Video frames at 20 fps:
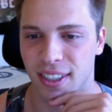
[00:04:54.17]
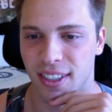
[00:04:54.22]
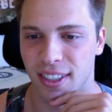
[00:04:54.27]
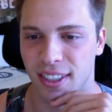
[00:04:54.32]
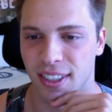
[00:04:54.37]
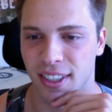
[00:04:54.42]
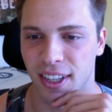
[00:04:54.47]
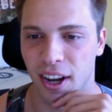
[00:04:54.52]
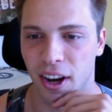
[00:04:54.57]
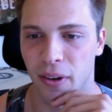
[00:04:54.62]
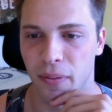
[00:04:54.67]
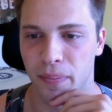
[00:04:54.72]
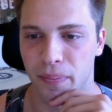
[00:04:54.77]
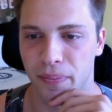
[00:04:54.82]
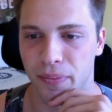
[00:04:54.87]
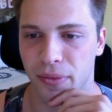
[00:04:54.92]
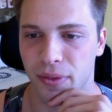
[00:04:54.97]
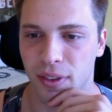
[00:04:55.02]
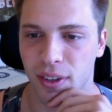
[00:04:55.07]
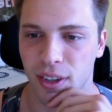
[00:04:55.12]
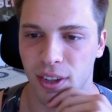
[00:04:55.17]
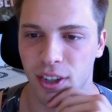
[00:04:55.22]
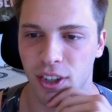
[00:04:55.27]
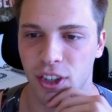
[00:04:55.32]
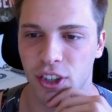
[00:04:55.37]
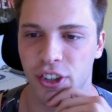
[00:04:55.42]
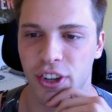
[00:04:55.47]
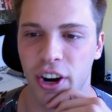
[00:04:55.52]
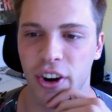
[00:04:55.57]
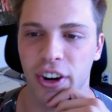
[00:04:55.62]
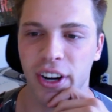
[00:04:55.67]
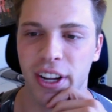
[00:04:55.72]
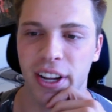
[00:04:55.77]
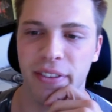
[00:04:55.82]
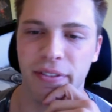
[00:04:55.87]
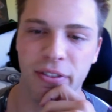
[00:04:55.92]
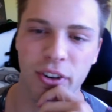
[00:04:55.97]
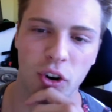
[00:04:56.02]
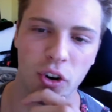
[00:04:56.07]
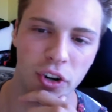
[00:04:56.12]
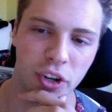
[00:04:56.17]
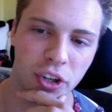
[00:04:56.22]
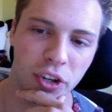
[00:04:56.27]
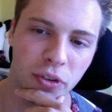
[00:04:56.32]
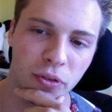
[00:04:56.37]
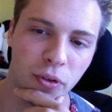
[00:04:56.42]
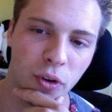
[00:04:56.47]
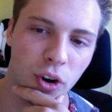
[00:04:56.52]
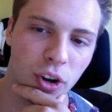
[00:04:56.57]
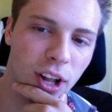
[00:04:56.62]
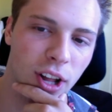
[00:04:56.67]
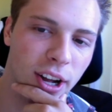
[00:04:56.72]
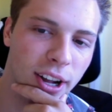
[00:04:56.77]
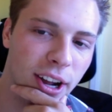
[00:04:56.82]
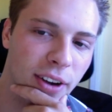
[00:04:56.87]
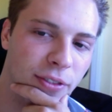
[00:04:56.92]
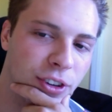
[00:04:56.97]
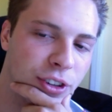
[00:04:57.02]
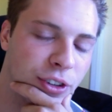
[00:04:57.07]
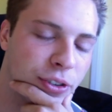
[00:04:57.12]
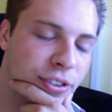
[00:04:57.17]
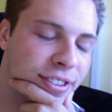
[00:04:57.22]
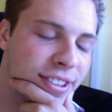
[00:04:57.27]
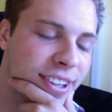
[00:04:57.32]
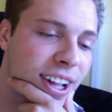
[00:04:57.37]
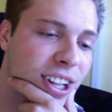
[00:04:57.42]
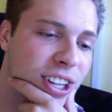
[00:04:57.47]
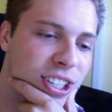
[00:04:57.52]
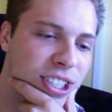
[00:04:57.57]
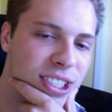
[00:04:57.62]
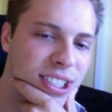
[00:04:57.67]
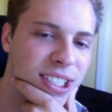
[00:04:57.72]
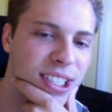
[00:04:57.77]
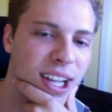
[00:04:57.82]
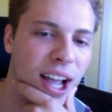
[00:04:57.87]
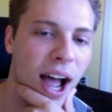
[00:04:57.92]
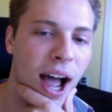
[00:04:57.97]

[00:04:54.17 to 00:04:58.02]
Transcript: So, share any info on Q4 lockout for new sellers.